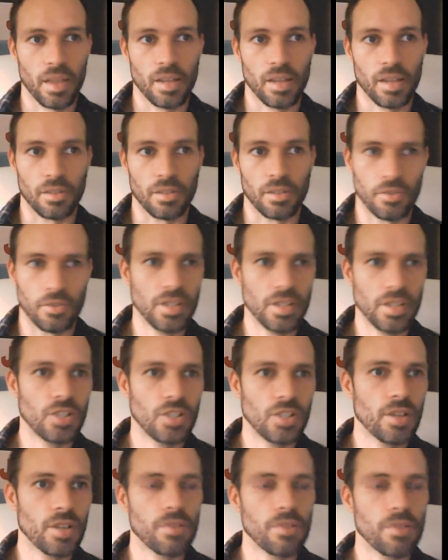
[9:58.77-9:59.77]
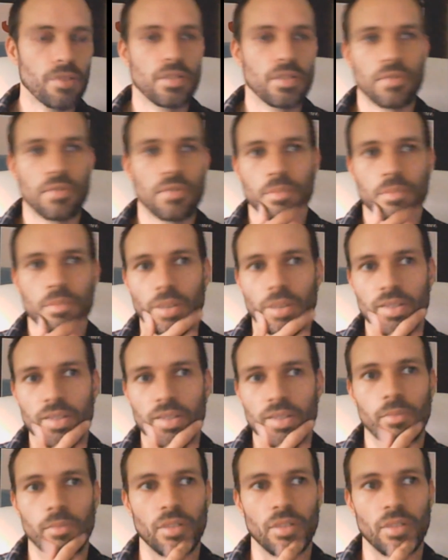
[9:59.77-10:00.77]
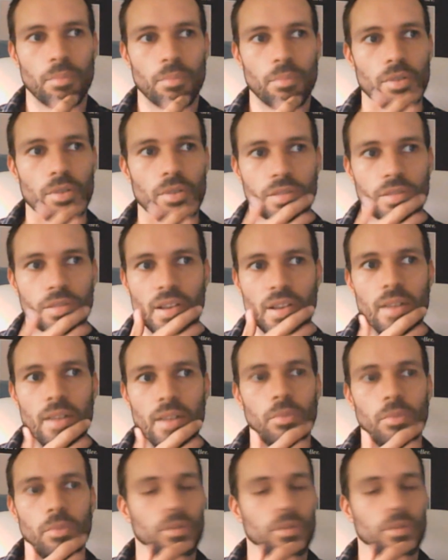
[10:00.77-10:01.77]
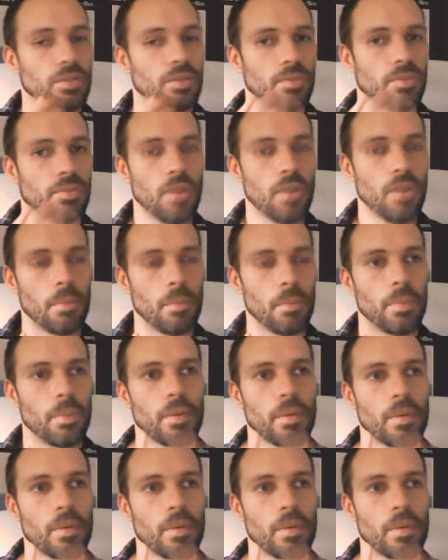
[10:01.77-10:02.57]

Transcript: The greedy sheriff is responsible. He brought the animal to the swamp.